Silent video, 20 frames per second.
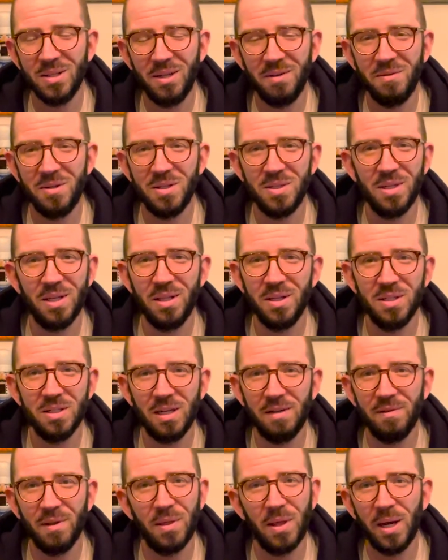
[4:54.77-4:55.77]
love to see the
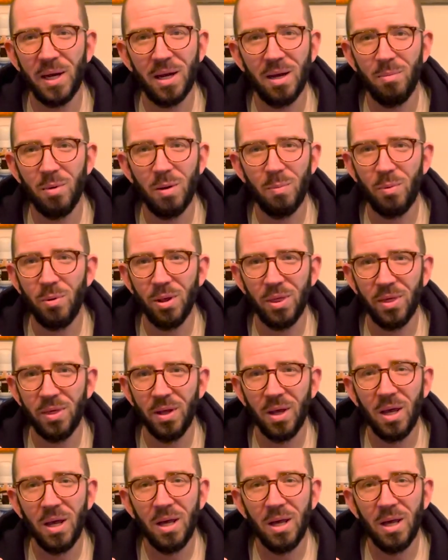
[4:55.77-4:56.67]
stuff that they come up with